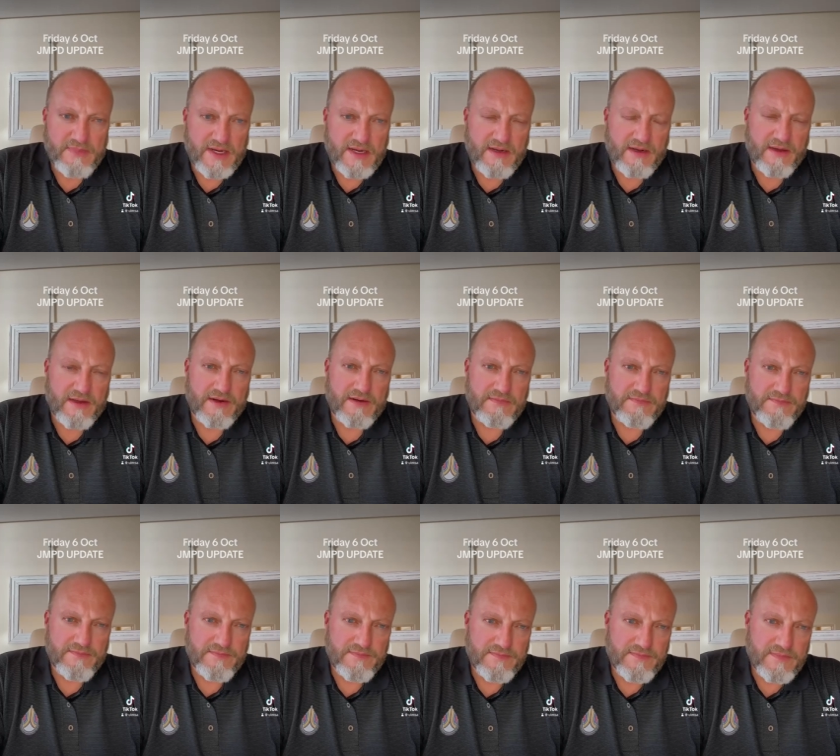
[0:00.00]
mekaar
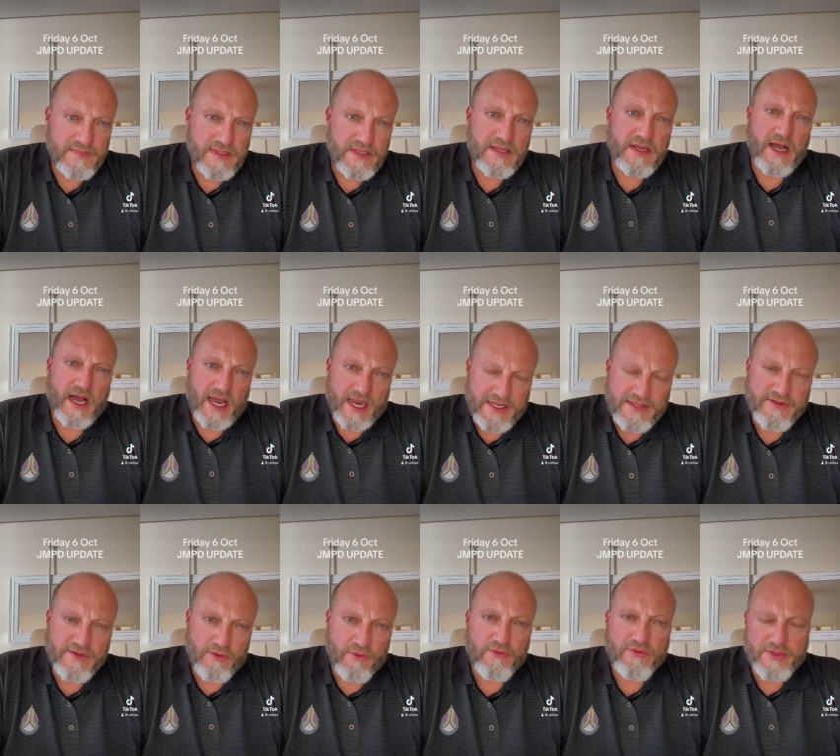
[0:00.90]

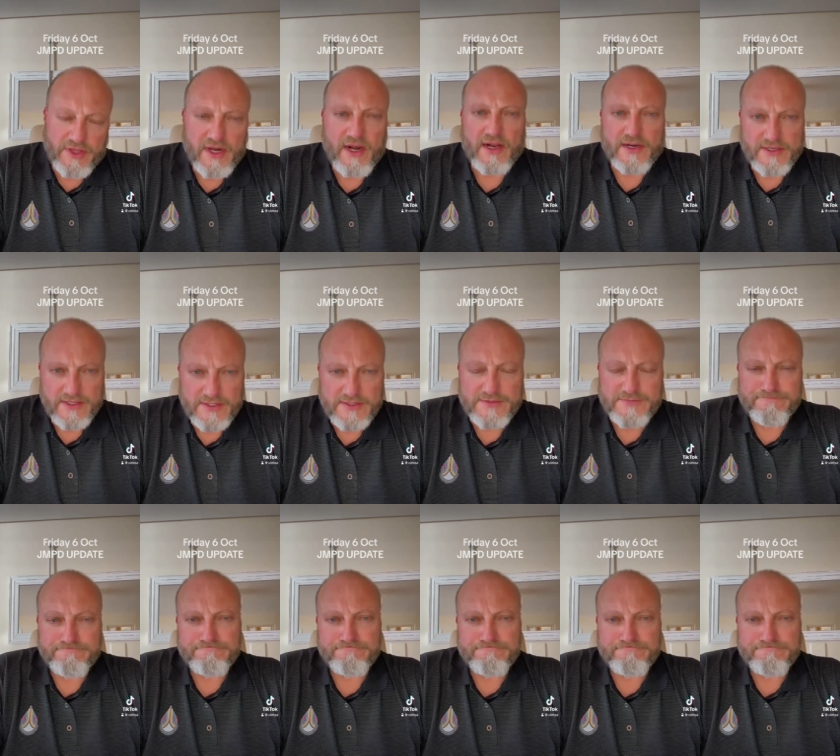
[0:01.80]
uit onderhandel.